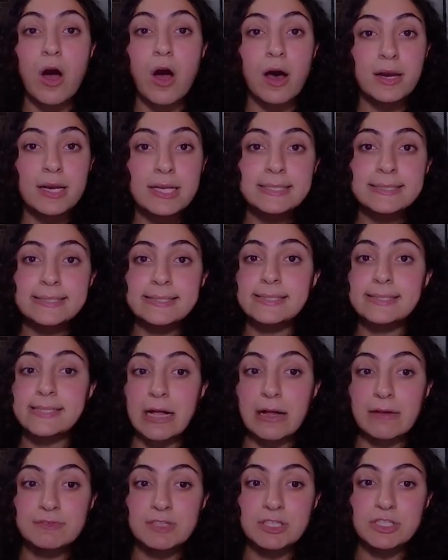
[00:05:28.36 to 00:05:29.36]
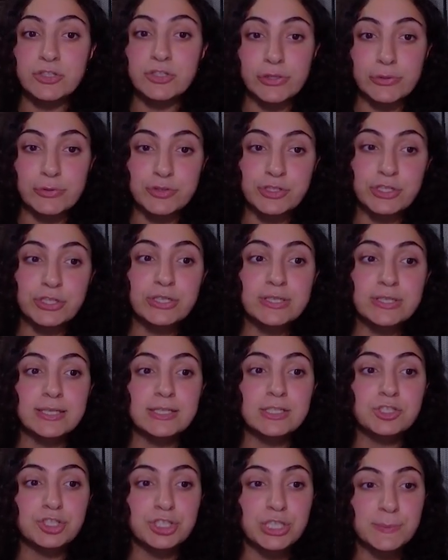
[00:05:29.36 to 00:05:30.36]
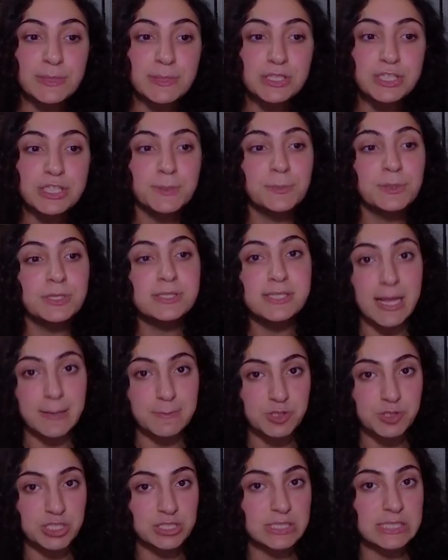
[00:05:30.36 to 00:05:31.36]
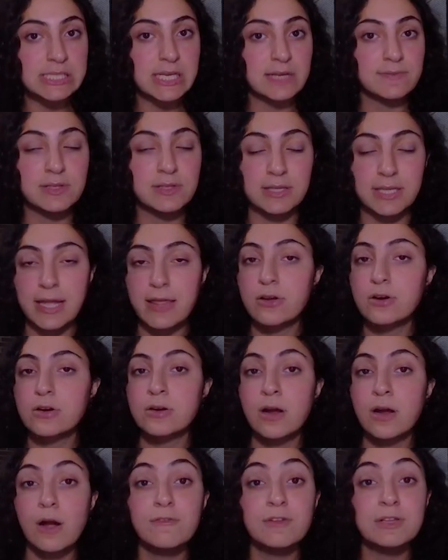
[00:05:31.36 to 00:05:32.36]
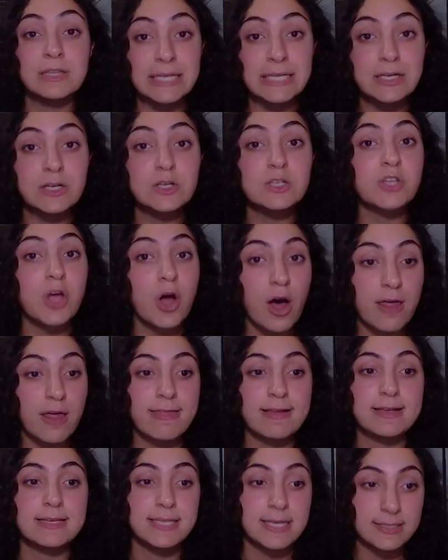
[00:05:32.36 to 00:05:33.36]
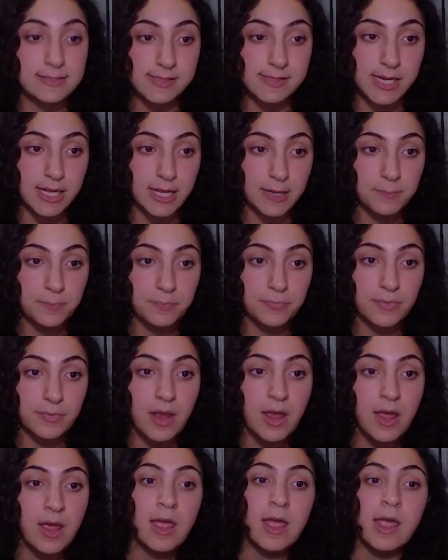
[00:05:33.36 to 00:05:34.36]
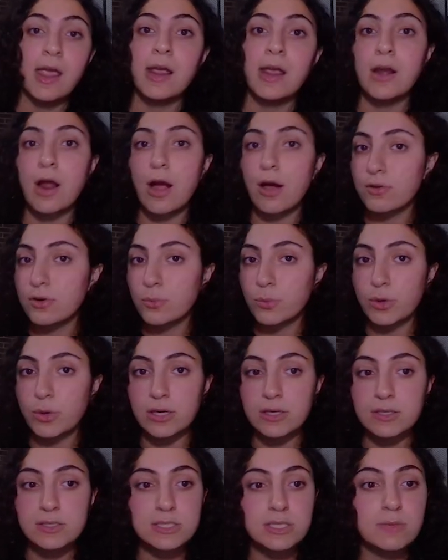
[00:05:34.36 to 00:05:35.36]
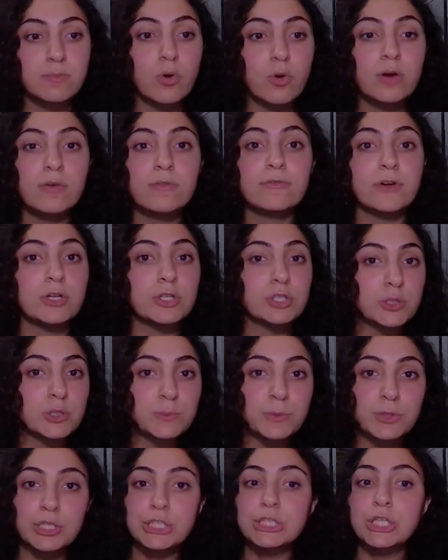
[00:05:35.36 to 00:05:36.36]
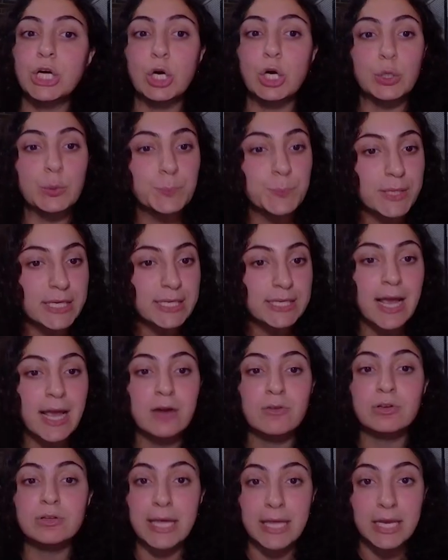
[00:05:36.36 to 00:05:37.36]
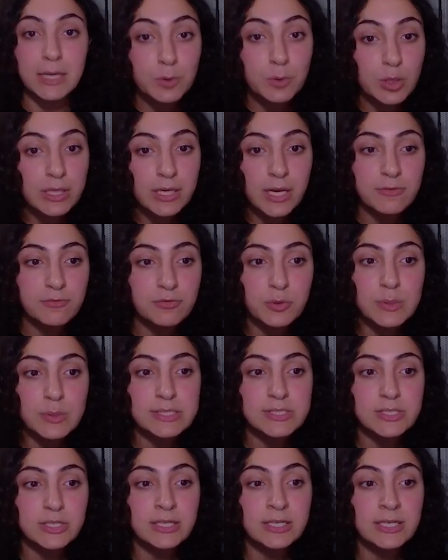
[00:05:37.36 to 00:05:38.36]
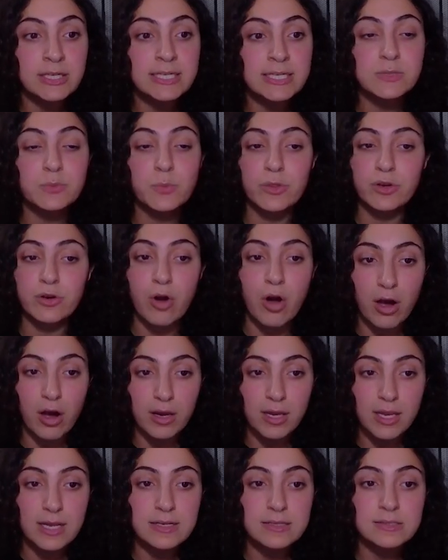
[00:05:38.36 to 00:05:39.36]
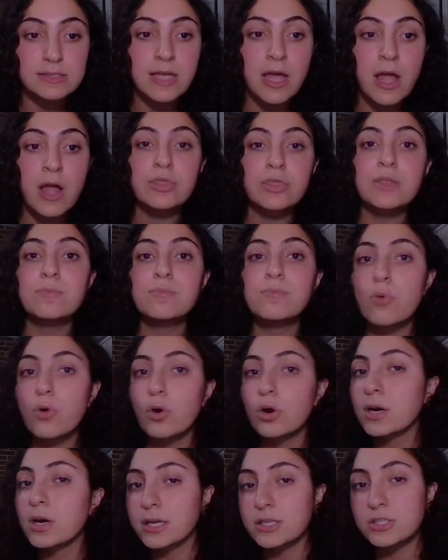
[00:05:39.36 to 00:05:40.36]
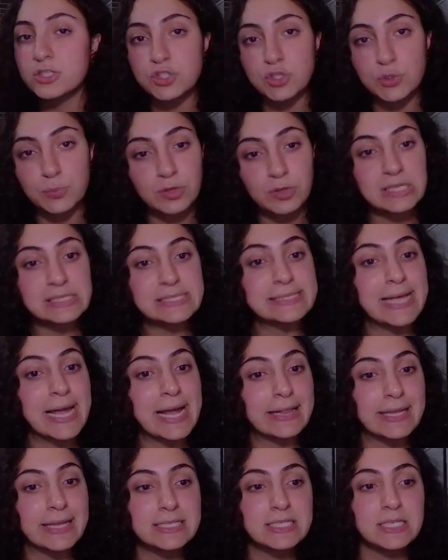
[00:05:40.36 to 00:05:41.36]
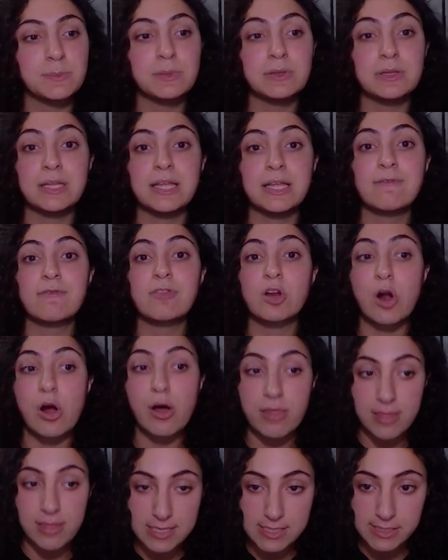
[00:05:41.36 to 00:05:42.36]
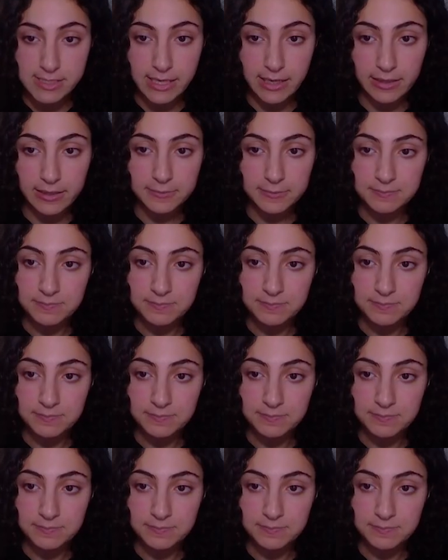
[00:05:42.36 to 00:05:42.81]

honest self-disclosure contribute to perceptions of a leader's authenticity. In other words, the more vulnerable, open, and relatable an influencer is with their audience, the more a consumer is likely to believe they're authentic.